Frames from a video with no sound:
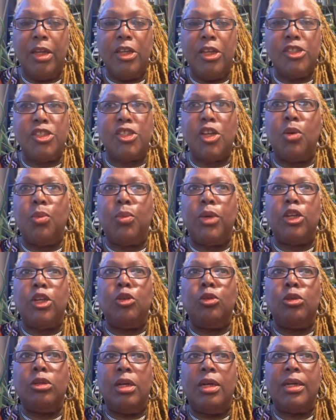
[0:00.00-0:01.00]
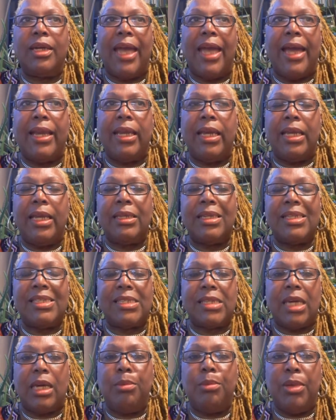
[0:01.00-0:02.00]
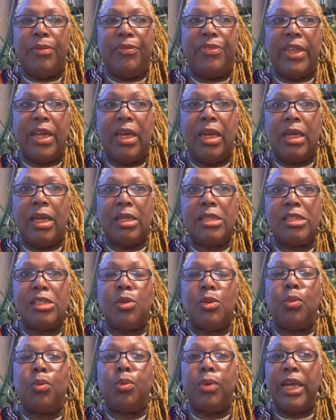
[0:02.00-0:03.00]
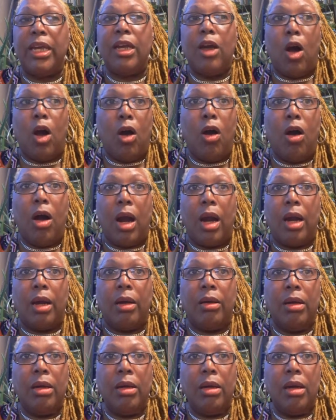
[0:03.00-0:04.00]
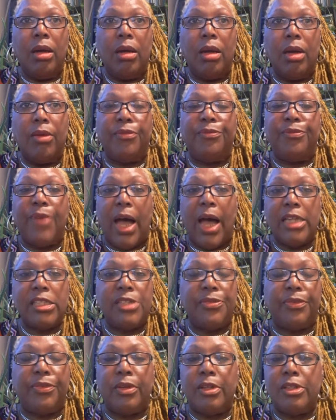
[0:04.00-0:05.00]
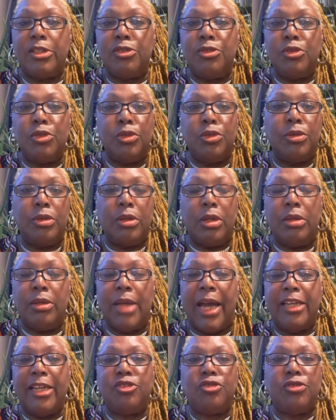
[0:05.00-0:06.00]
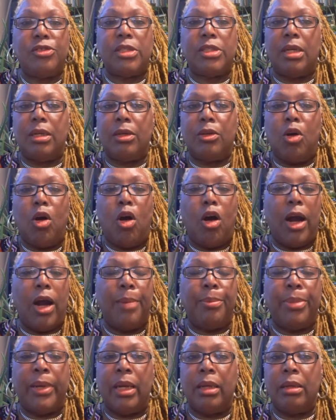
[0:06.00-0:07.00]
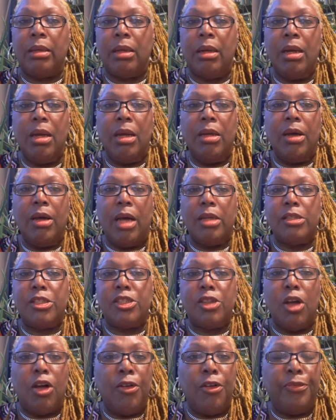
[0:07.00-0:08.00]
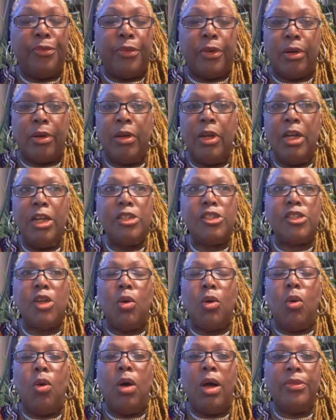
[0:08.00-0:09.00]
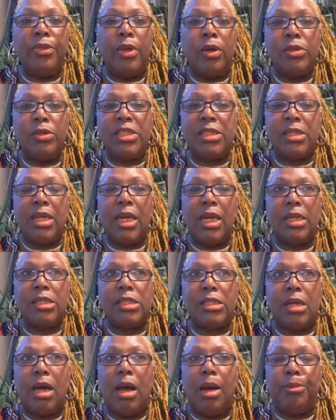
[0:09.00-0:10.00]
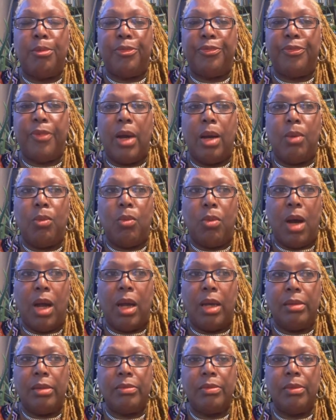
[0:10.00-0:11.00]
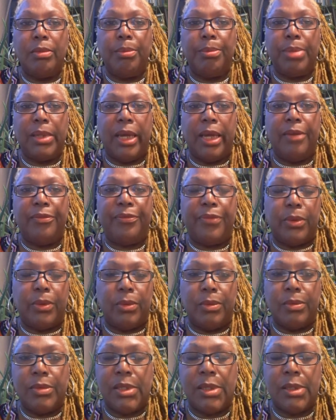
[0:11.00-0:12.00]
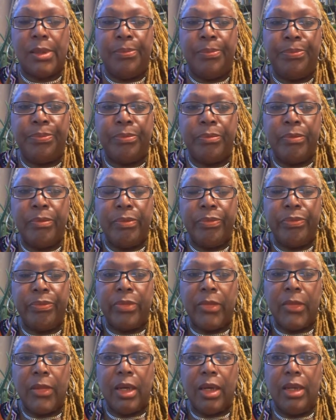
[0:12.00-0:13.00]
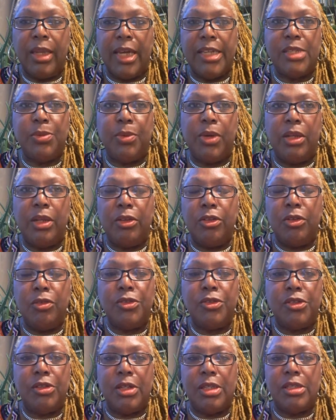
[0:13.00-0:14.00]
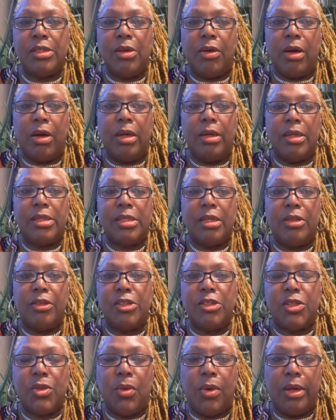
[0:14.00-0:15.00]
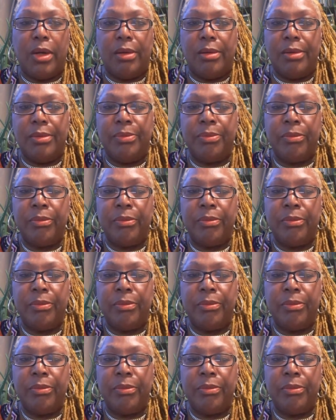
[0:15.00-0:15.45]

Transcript: So when you look at it in the scheme of things, we are phosphorus, nitrogen, carbon, sulfur. So all those things come from what? Plant foods. Plant food. So that's where the nutrients are. It's in the soil.